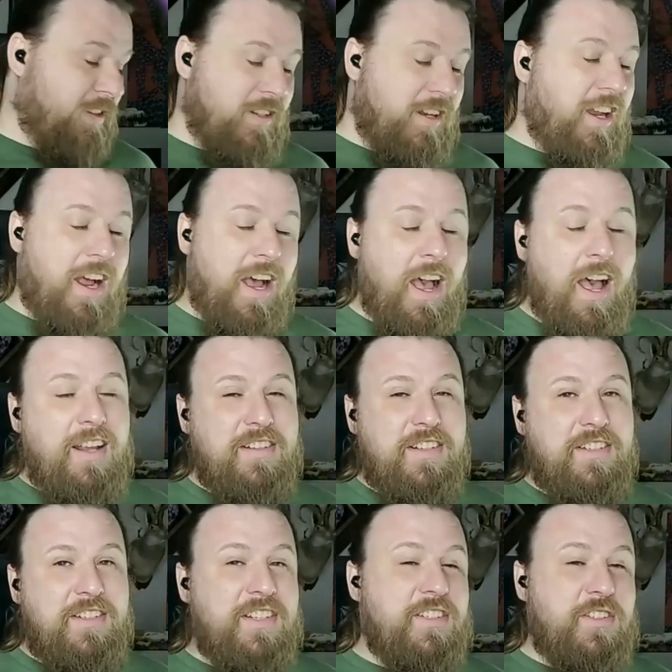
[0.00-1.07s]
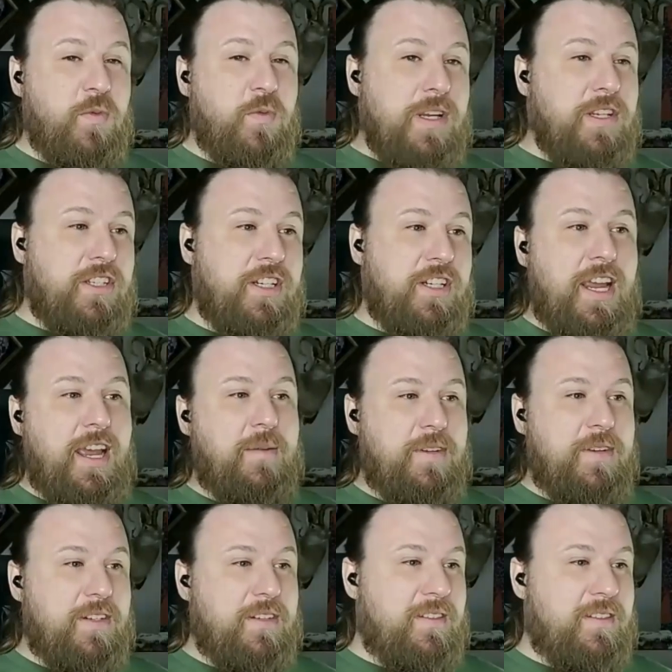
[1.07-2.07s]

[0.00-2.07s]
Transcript: is not a hostage situation, that's Captain. That's how they